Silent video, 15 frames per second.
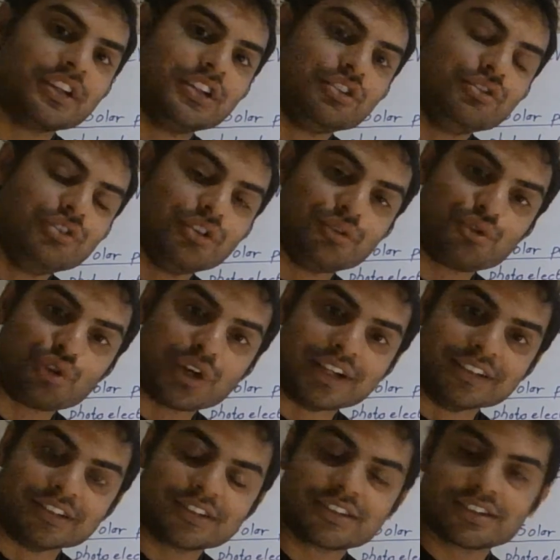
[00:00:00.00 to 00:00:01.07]

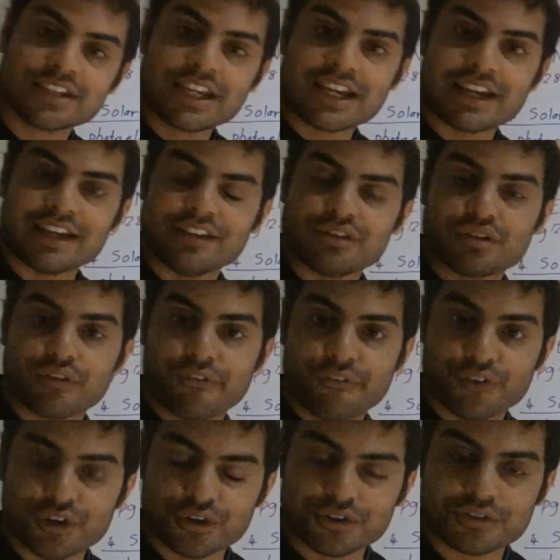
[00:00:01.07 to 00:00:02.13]
nutrients into
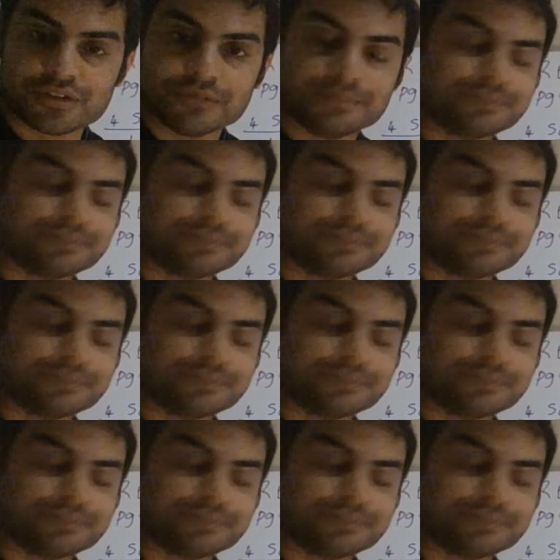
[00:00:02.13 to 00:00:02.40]
food.